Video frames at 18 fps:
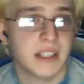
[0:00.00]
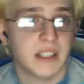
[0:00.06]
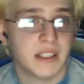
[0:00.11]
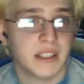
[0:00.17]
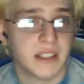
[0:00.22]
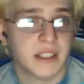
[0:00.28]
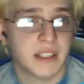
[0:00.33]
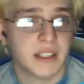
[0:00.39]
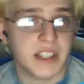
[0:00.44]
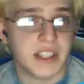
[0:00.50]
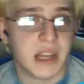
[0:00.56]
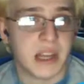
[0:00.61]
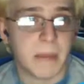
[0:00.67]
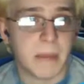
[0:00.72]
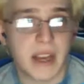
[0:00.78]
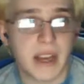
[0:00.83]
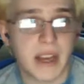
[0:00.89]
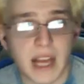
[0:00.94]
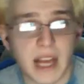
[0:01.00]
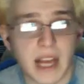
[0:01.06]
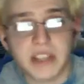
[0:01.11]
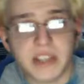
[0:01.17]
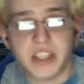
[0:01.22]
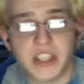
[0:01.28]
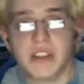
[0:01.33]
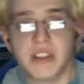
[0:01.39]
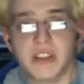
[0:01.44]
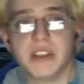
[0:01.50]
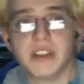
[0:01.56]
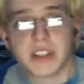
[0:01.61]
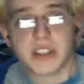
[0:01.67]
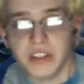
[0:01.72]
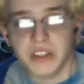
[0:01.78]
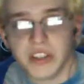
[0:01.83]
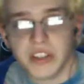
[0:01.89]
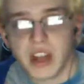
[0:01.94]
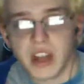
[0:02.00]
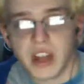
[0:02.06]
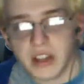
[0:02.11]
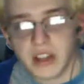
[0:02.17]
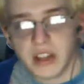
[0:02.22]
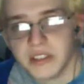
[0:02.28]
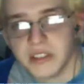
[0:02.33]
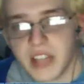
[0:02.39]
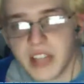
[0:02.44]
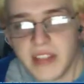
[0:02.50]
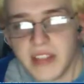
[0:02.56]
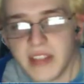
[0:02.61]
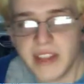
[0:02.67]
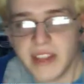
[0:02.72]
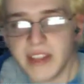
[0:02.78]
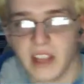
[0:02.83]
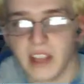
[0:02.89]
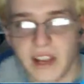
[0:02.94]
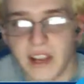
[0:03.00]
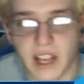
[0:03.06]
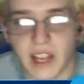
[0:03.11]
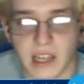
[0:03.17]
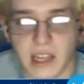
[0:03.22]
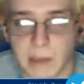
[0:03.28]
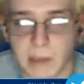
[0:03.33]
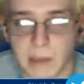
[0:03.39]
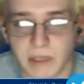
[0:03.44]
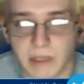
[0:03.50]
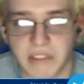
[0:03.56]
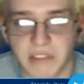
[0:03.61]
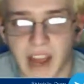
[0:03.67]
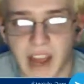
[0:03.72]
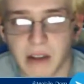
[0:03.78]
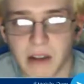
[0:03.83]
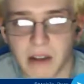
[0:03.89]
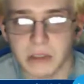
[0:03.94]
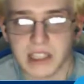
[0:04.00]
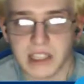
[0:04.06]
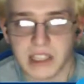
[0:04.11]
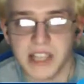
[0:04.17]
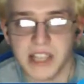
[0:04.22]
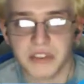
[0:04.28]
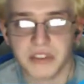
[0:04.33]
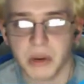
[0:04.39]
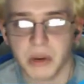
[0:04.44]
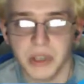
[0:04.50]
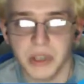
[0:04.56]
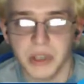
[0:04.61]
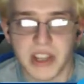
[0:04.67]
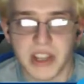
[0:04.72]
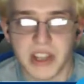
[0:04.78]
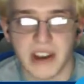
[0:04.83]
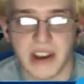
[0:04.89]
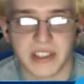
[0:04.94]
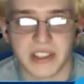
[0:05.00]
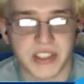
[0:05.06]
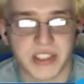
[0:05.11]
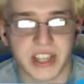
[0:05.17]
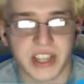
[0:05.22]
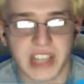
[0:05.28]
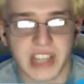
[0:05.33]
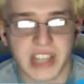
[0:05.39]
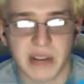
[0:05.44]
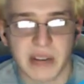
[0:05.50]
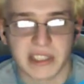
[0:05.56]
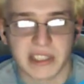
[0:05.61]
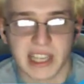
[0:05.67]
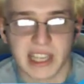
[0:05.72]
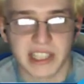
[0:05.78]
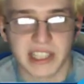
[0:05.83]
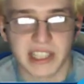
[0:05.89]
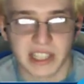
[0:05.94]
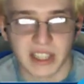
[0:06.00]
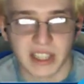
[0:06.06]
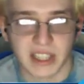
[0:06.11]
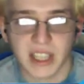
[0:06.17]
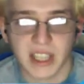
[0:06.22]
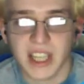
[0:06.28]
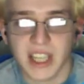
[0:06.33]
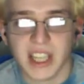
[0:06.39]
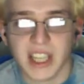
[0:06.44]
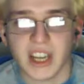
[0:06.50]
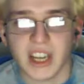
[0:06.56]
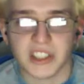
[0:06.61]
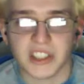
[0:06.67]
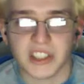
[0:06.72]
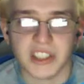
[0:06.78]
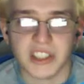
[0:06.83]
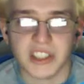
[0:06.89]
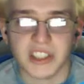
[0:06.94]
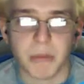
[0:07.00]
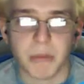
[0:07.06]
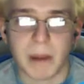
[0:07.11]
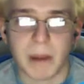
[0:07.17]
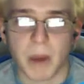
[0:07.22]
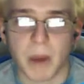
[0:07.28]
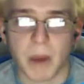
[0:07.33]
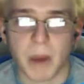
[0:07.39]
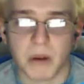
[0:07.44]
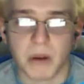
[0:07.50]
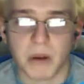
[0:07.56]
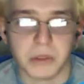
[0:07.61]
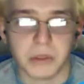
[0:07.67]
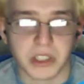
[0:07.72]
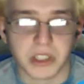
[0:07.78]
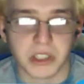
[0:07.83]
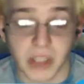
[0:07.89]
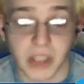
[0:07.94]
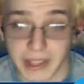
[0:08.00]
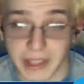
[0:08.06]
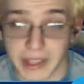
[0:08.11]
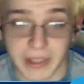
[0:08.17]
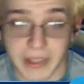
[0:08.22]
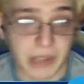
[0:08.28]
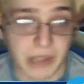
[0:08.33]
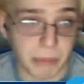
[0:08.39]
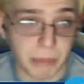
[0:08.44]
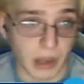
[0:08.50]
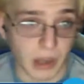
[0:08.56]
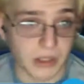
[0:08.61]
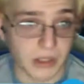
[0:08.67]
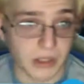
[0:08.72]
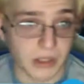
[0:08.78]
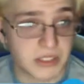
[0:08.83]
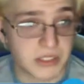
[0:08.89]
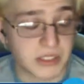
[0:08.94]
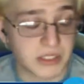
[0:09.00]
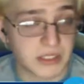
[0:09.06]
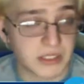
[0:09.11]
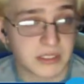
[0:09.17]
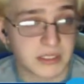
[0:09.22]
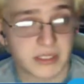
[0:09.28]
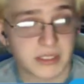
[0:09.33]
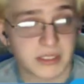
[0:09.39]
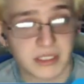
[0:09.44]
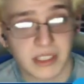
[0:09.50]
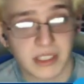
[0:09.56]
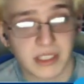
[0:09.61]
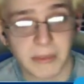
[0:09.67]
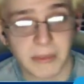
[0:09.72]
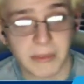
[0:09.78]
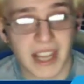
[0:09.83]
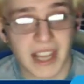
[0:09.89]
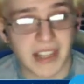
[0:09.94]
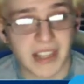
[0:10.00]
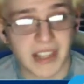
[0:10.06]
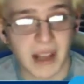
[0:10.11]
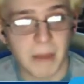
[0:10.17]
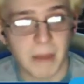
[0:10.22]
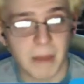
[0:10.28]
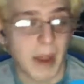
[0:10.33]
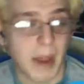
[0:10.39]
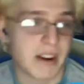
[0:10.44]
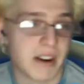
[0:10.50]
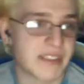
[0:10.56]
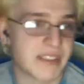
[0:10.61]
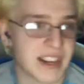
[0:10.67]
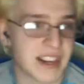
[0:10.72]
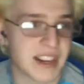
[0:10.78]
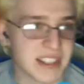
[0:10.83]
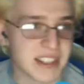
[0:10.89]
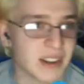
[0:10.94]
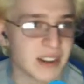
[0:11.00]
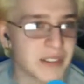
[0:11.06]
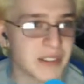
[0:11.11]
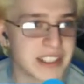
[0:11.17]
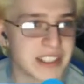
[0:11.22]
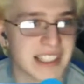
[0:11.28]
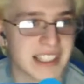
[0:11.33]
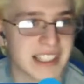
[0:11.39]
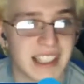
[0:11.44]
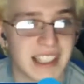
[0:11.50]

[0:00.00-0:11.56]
the CMA has serious concerns, and then like a couple of hours later, I want to say like 6 hours later, Hutchinson Whampoa was just like, that's bollocks. I mean, that I'm paraphrasing, obviously.